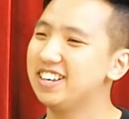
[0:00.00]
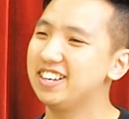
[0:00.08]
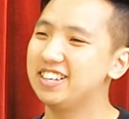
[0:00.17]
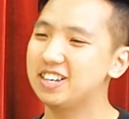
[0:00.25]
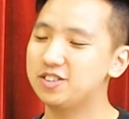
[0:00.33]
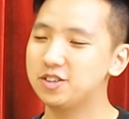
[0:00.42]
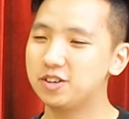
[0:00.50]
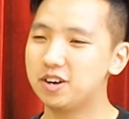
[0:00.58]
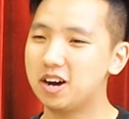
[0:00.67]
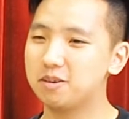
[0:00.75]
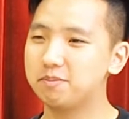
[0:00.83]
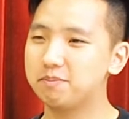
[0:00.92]
Yeah,
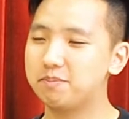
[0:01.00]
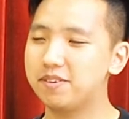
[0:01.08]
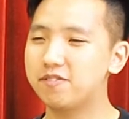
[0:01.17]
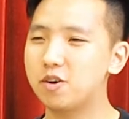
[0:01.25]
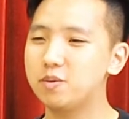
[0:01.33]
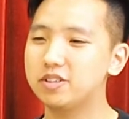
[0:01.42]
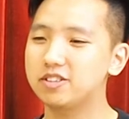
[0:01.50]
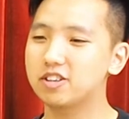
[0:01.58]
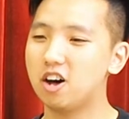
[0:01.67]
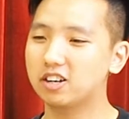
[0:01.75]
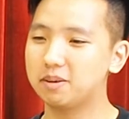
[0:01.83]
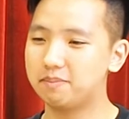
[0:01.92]
so before we
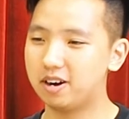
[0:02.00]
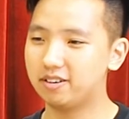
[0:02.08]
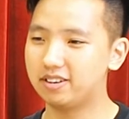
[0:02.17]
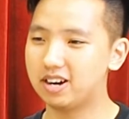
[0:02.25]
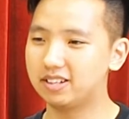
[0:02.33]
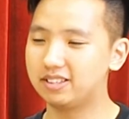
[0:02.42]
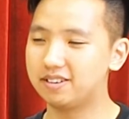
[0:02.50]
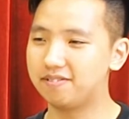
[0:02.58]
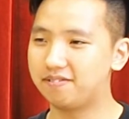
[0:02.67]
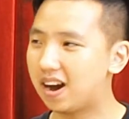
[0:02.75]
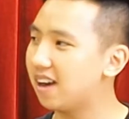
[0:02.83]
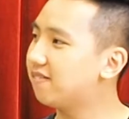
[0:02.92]
talk about the
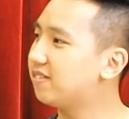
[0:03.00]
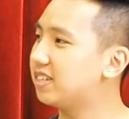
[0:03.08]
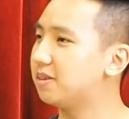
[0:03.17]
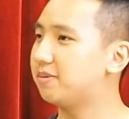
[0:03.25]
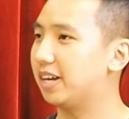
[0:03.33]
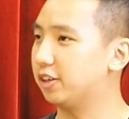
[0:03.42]
5 tips